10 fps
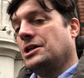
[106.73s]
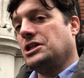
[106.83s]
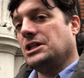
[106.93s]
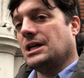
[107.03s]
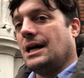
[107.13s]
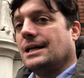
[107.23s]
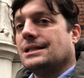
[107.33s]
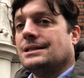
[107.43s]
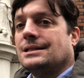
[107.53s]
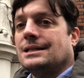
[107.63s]
She died.
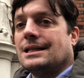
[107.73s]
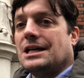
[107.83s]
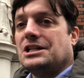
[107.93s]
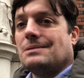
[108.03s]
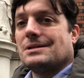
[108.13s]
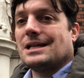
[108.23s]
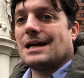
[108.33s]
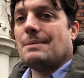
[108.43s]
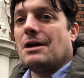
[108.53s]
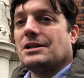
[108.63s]
Then James
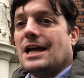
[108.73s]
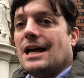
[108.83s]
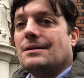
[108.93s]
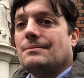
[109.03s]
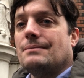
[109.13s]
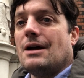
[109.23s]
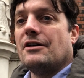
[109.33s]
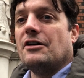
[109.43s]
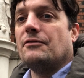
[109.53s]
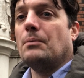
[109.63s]
II married again,
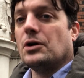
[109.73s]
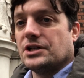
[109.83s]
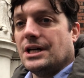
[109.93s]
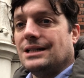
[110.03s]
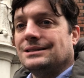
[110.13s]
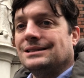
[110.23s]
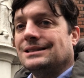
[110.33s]
Mary of Modena,